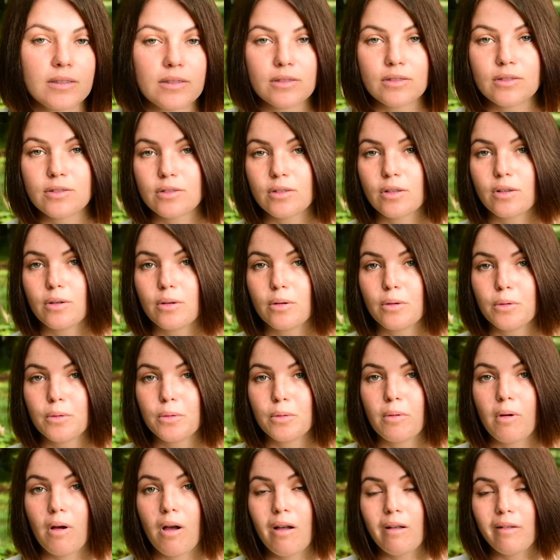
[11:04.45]

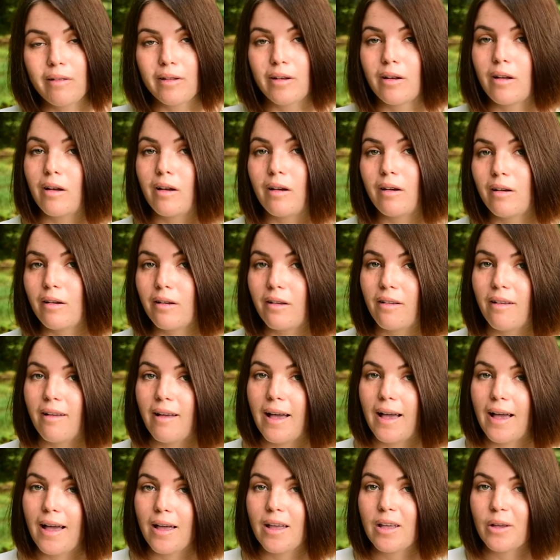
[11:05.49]
So, all in all,
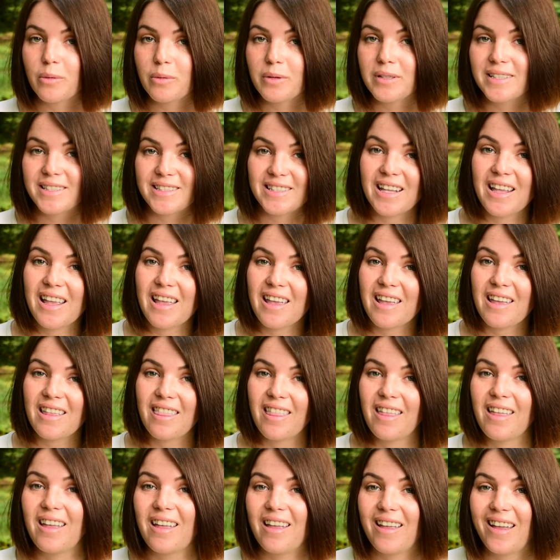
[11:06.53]
I would say
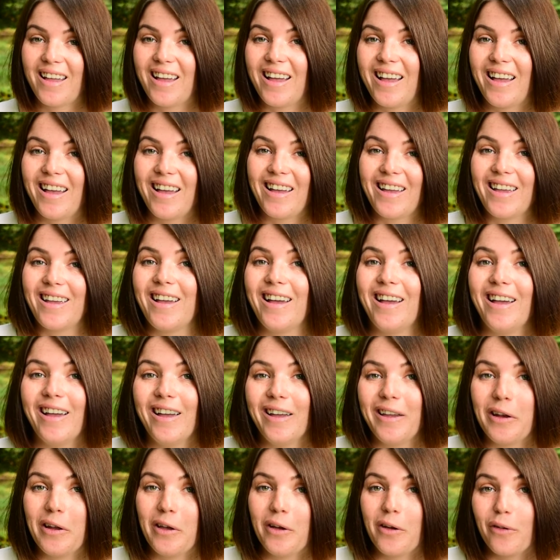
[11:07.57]
that I
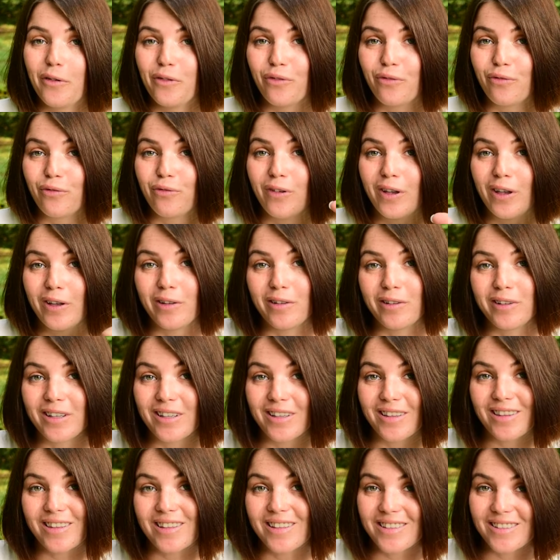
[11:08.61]
kind of failed
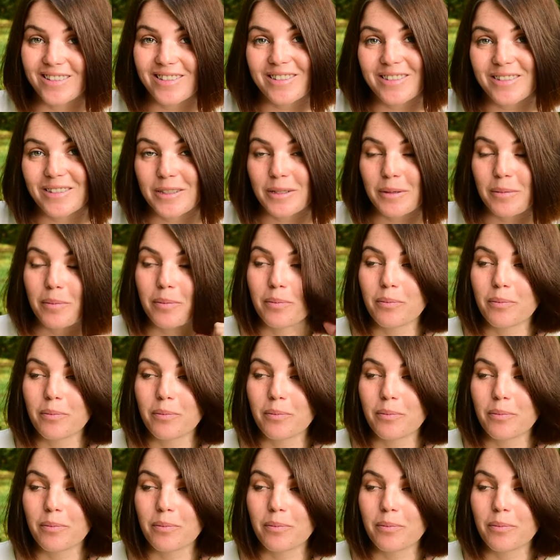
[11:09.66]
at this.